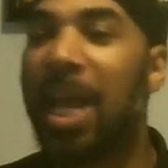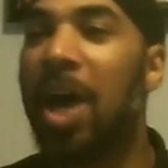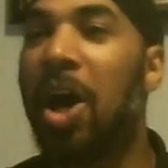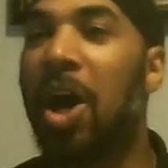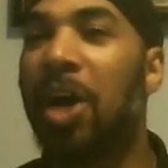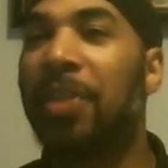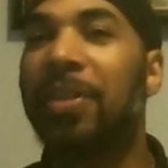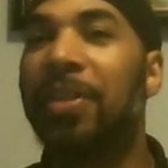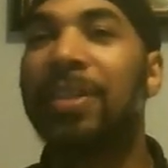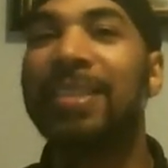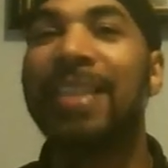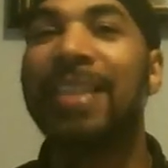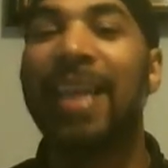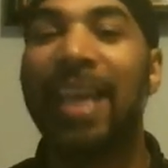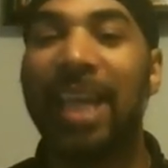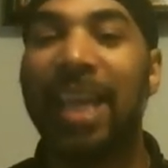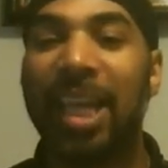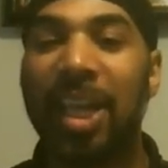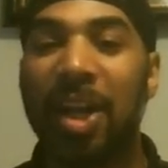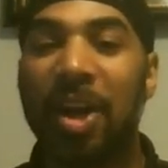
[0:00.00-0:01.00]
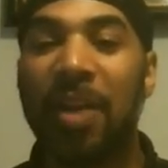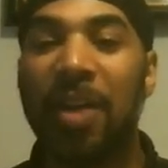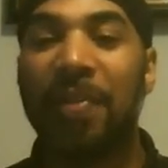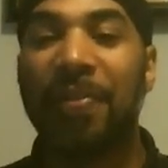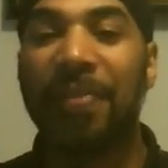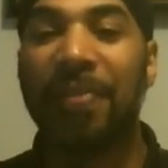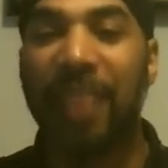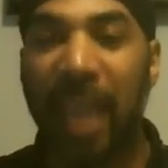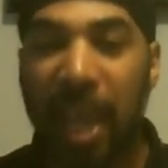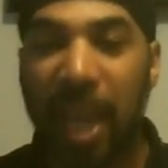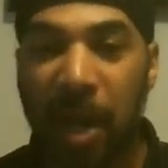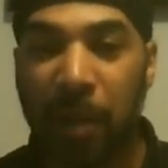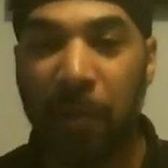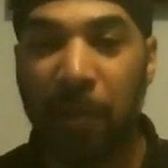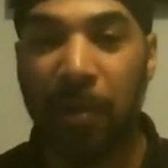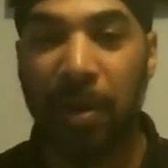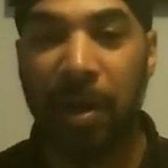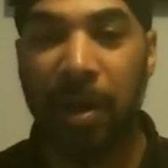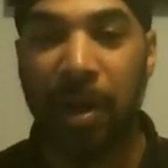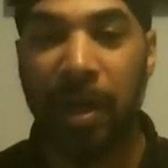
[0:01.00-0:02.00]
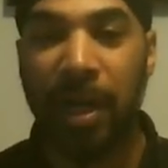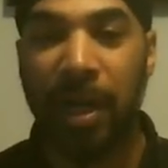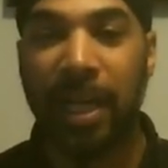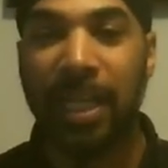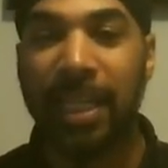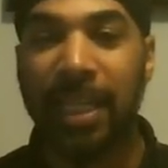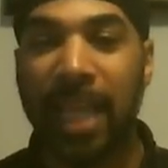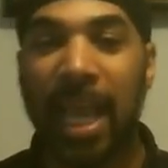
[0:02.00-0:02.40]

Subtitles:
others hear their word,